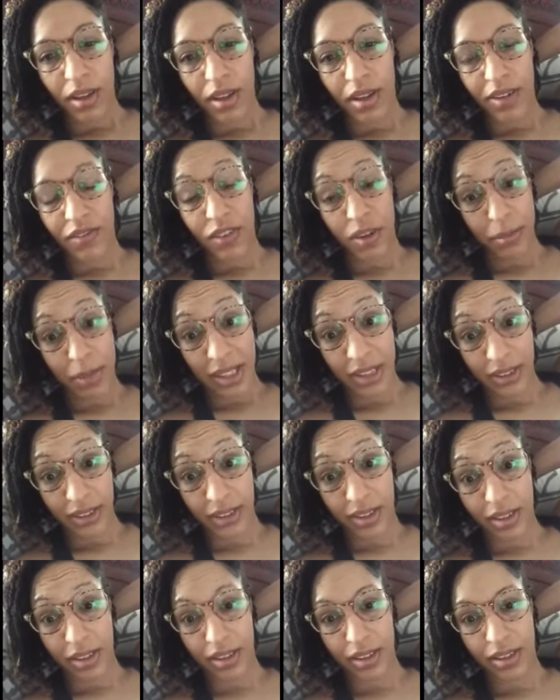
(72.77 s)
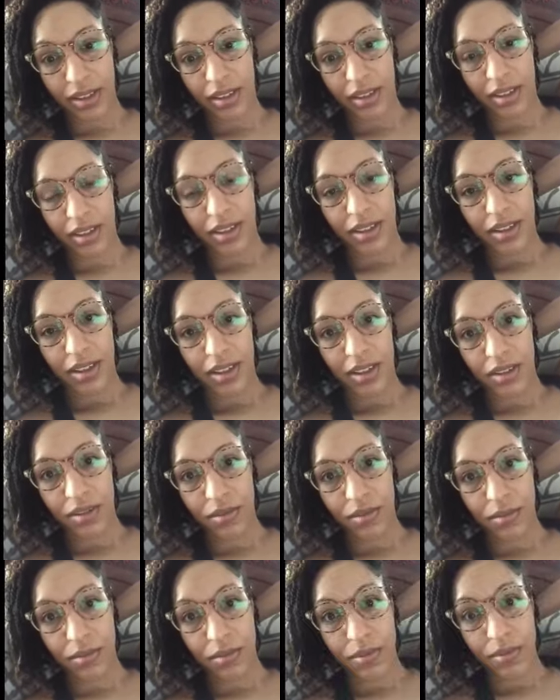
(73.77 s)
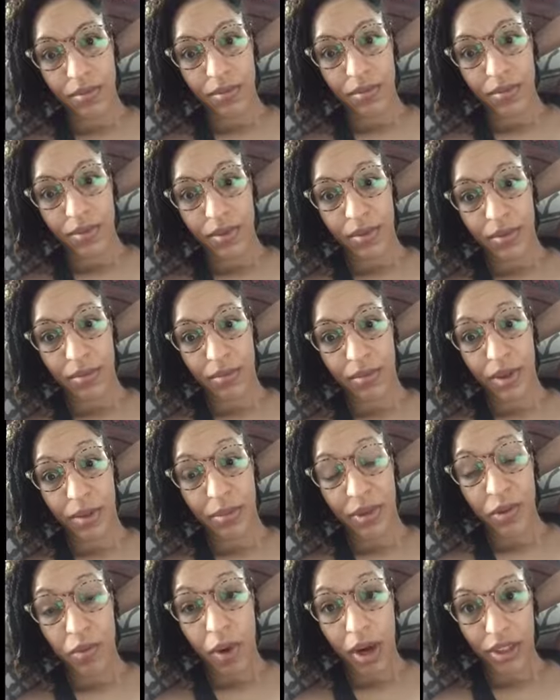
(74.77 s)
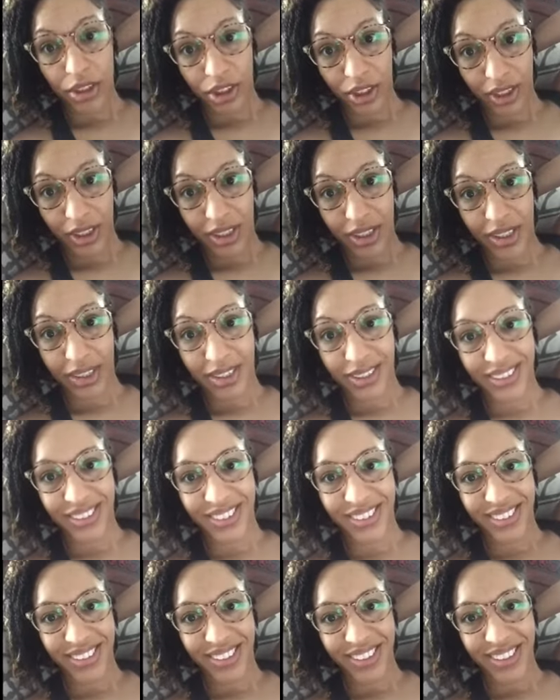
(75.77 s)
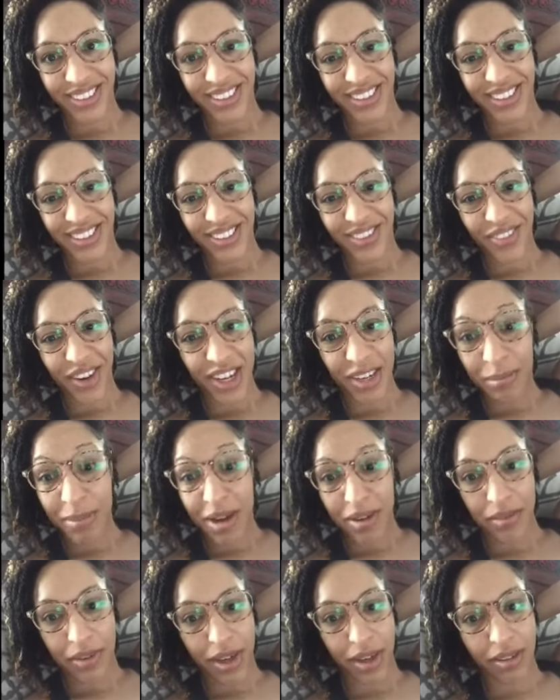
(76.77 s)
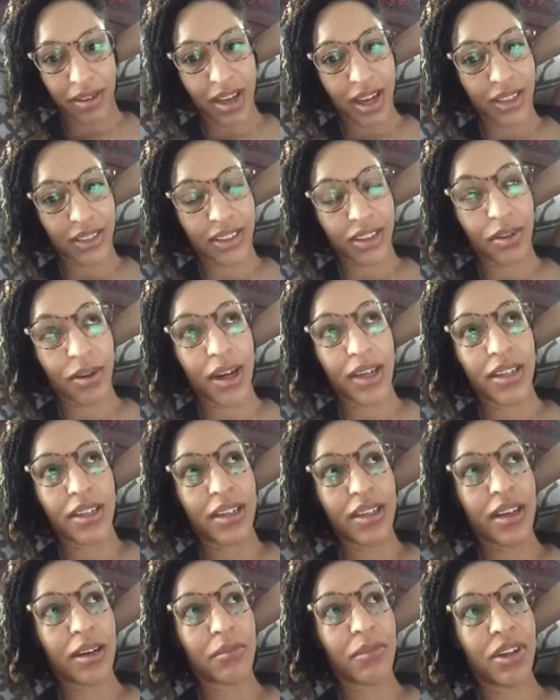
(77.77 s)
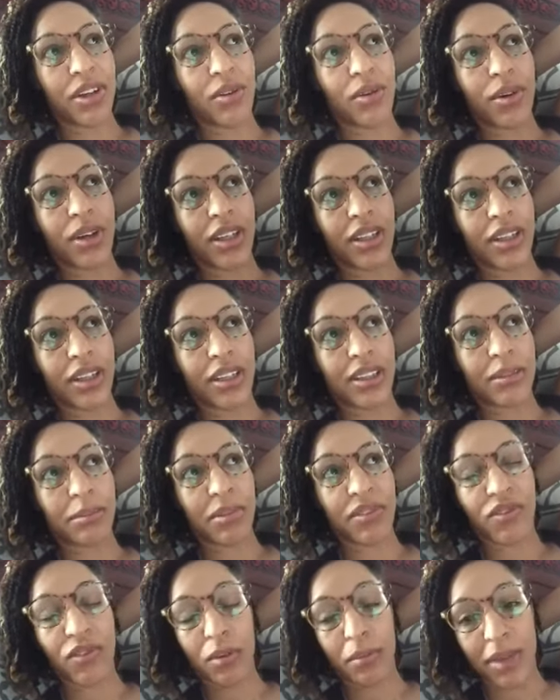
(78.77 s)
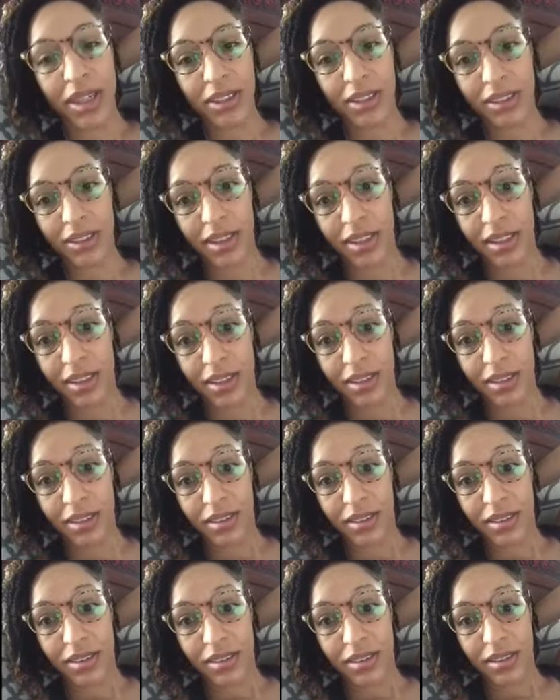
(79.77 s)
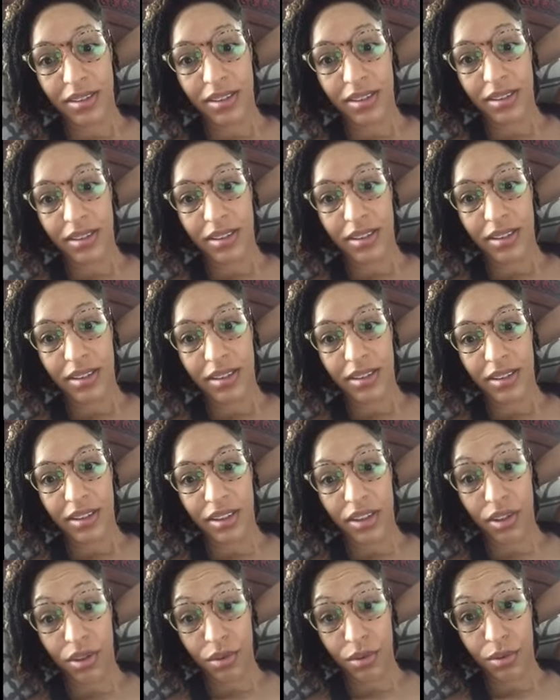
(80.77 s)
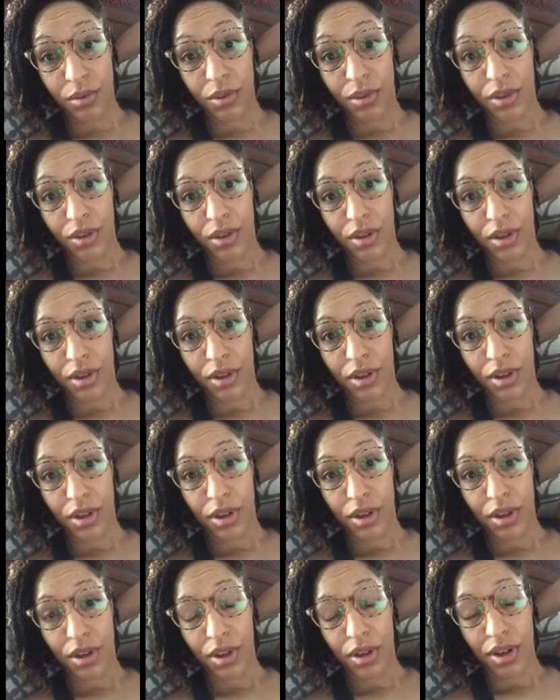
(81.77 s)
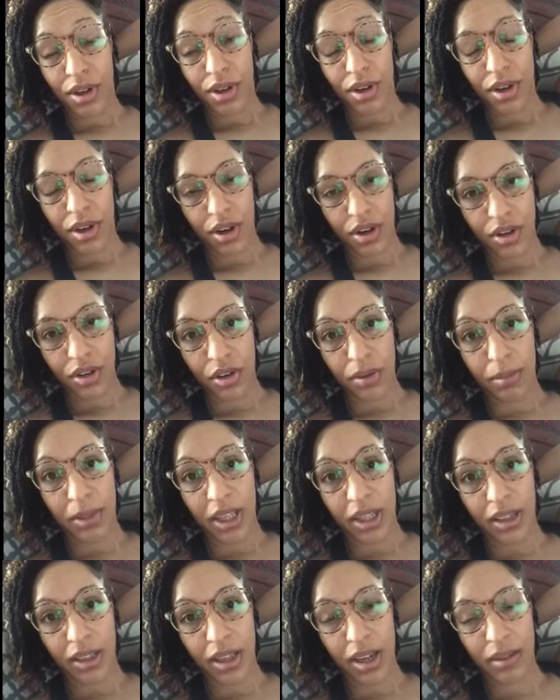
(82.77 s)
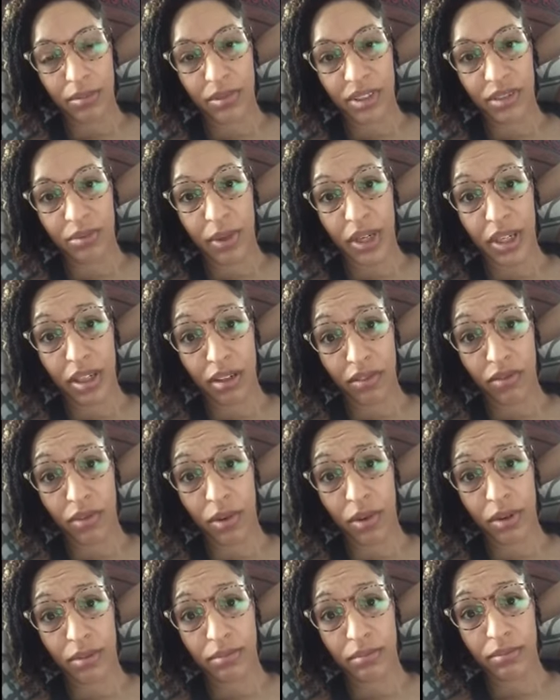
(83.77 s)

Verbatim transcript: for my son, who will be watching this right about now, he has no idea I'm recording this, but for my son, you are who your bloodline was waiting for.